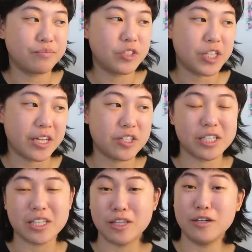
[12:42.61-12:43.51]
change
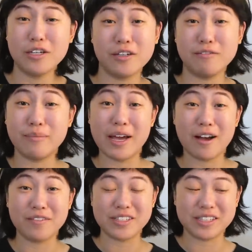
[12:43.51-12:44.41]
like the look of my
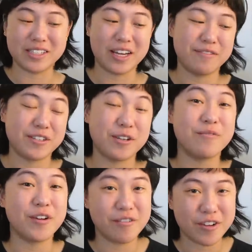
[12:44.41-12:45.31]
office and stuff. So
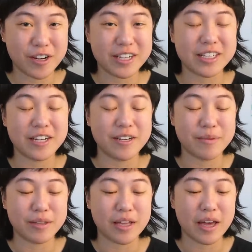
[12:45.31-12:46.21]
I'm very, very excited
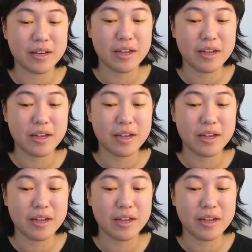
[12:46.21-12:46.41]
about that.